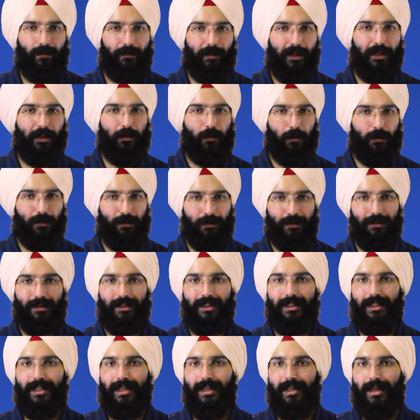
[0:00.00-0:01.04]
We can also
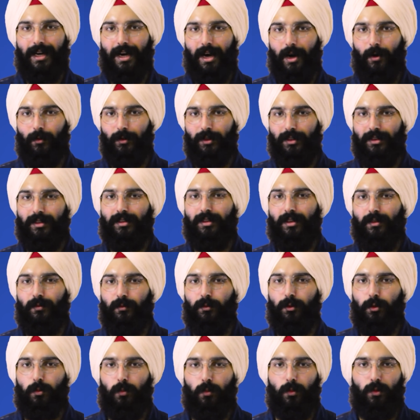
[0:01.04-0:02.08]
see that how the sun
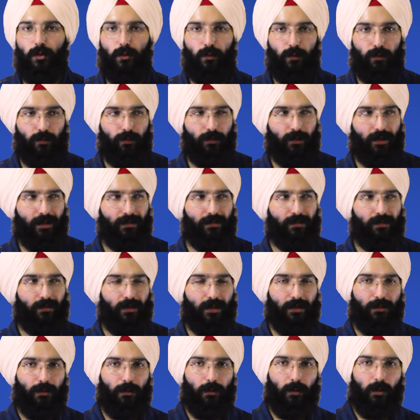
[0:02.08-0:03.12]
would move if
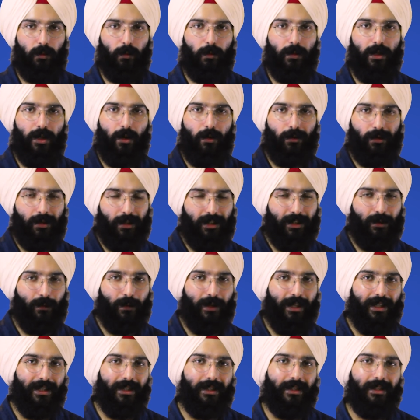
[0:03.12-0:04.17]
this would be on the
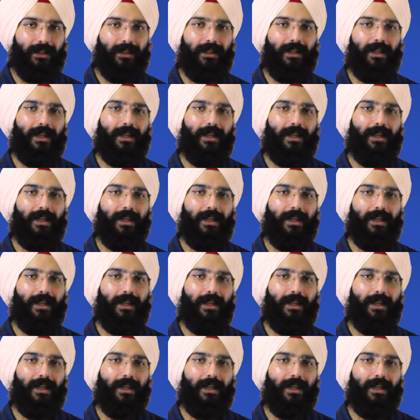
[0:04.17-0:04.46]
equator.